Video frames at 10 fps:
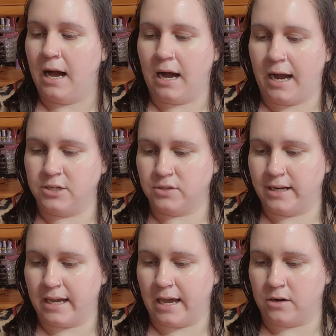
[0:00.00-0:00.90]

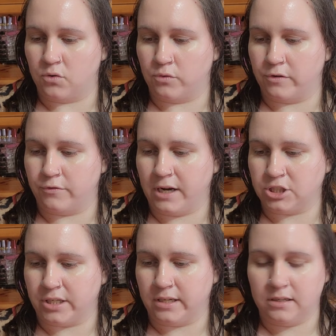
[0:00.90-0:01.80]
hydrating and
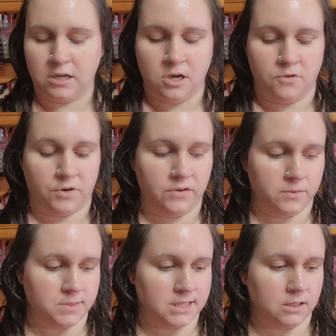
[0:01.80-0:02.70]
refreshing, free
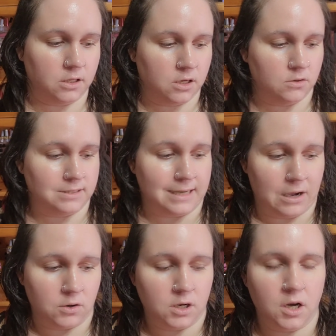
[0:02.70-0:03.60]
from silicones and
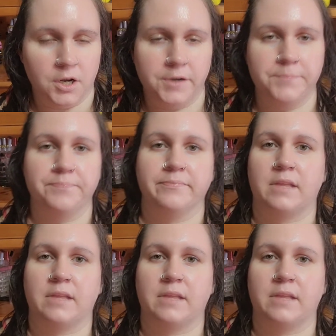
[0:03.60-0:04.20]
alcohol.